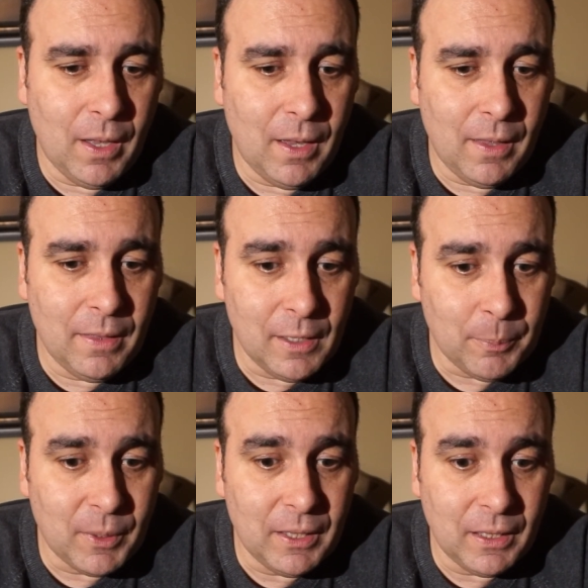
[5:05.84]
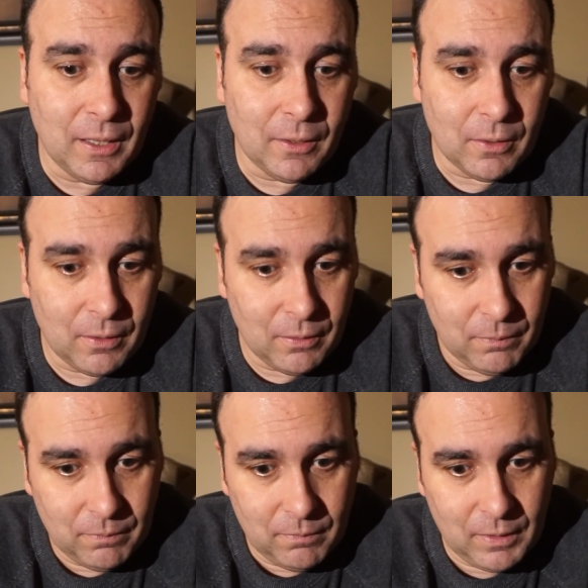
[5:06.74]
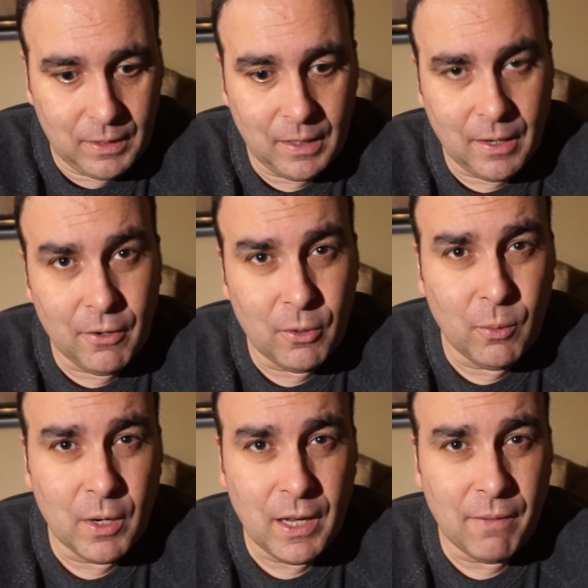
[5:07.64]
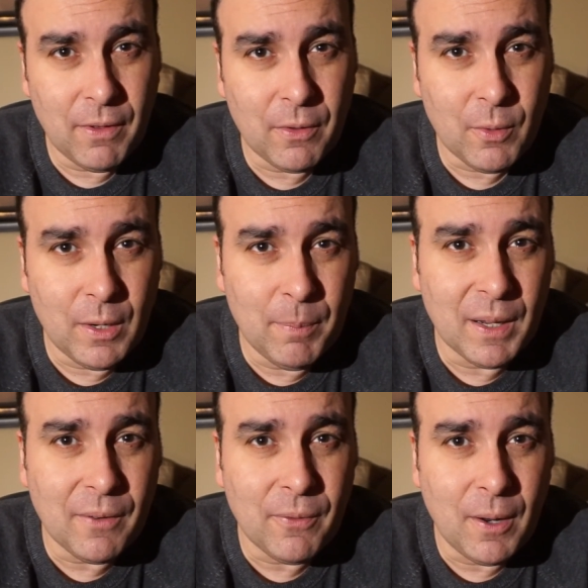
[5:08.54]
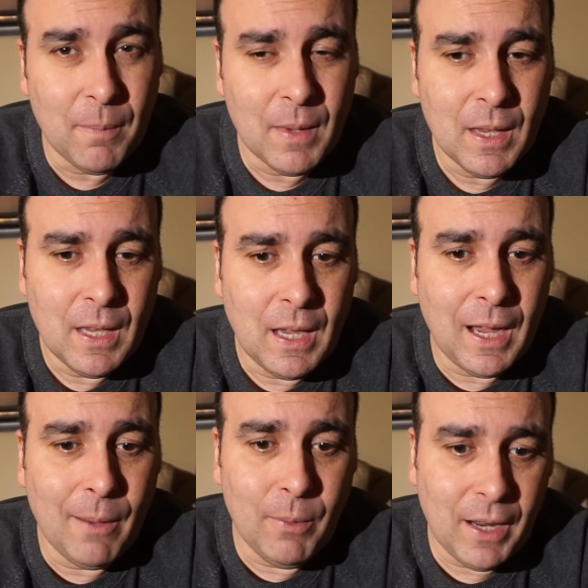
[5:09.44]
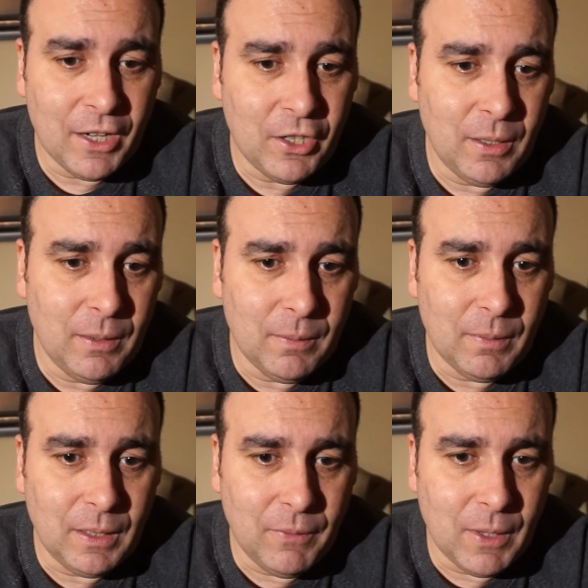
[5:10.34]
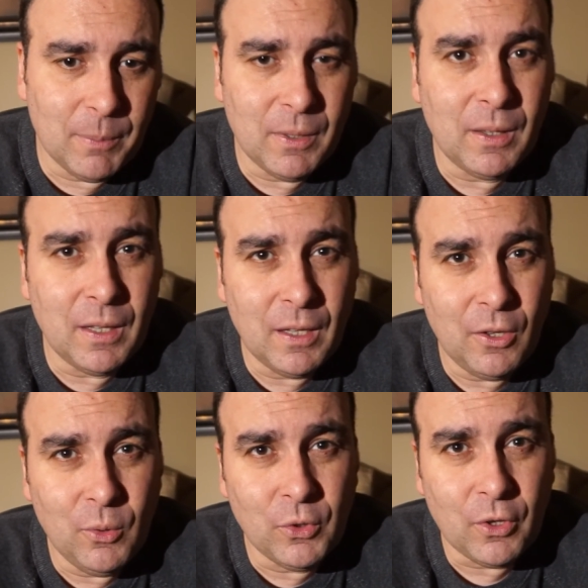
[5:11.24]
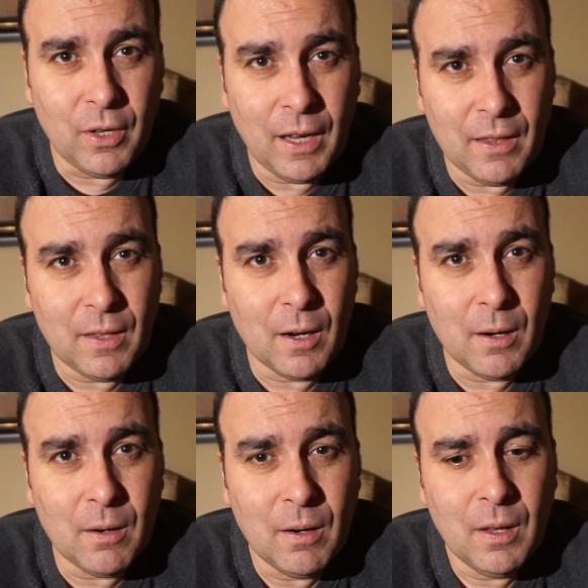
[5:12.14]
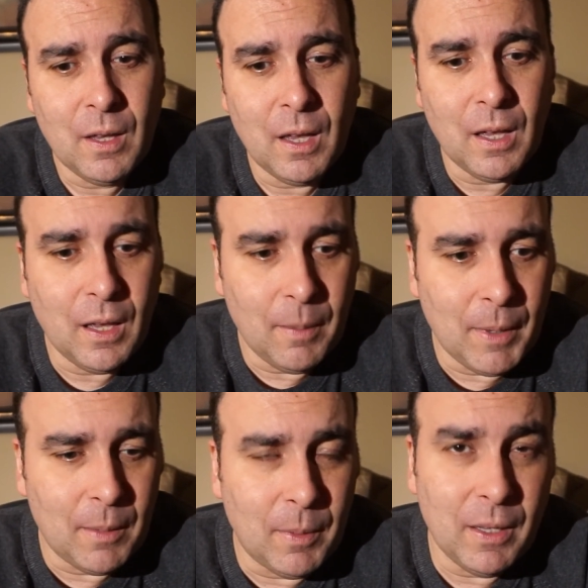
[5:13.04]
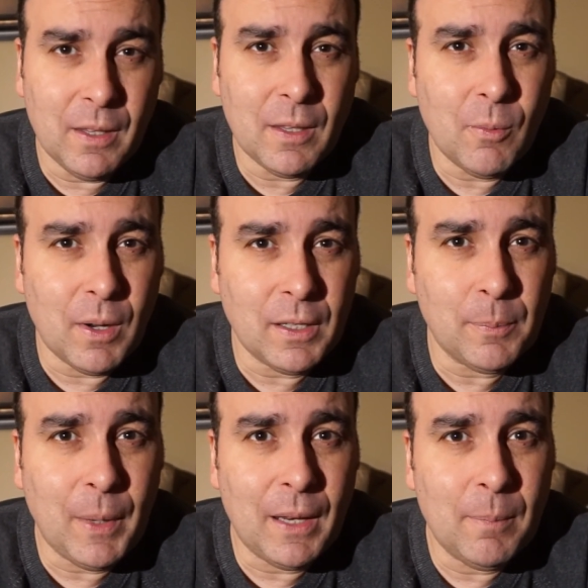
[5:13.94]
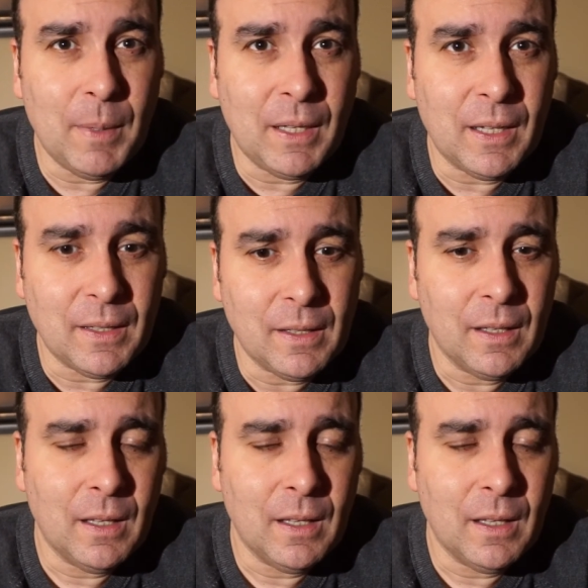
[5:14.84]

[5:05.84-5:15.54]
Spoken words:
on this particular scenario where you have the three to pick from, I would actually leave it up to the user and their amount of money that they want to spend, because